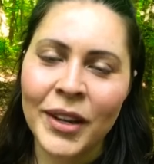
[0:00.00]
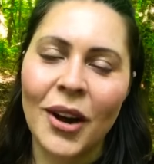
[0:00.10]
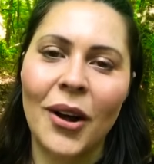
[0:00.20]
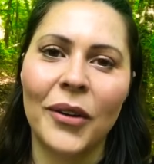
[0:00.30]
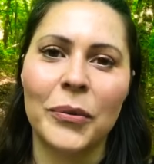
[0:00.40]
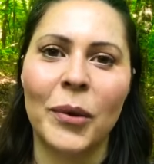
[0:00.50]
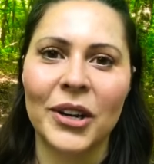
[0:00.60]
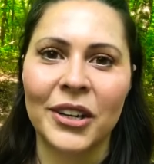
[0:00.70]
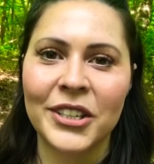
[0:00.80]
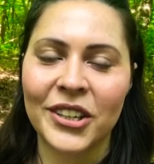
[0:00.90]
called What
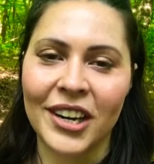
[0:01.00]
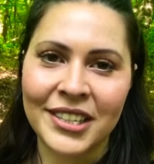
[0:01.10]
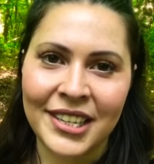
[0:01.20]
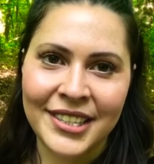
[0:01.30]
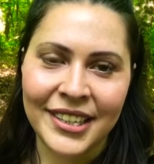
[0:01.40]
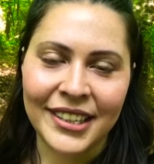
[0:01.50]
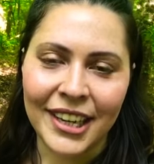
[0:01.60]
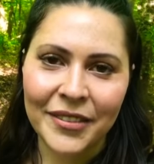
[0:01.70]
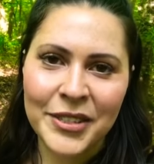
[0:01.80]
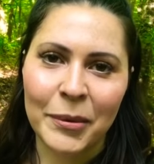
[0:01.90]
Are Your Artistic
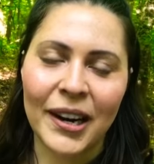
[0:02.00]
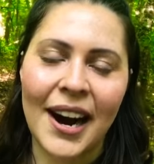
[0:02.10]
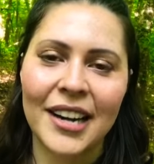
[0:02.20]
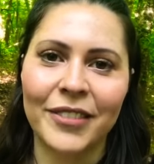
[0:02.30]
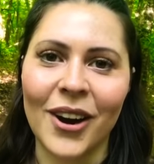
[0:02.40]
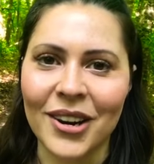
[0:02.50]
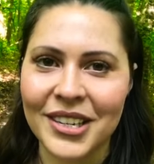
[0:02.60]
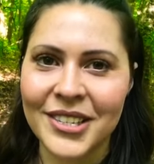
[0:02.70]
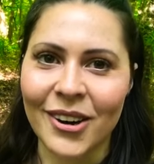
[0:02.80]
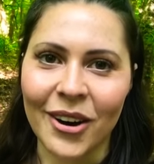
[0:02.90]
Gifts? What kind of
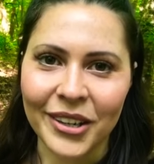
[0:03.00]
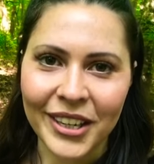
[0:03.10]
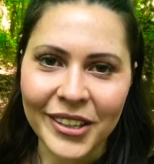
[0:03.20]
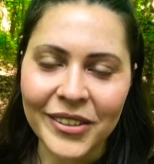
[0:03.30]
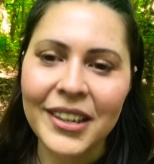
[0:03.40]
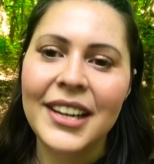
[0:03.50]
artist are you?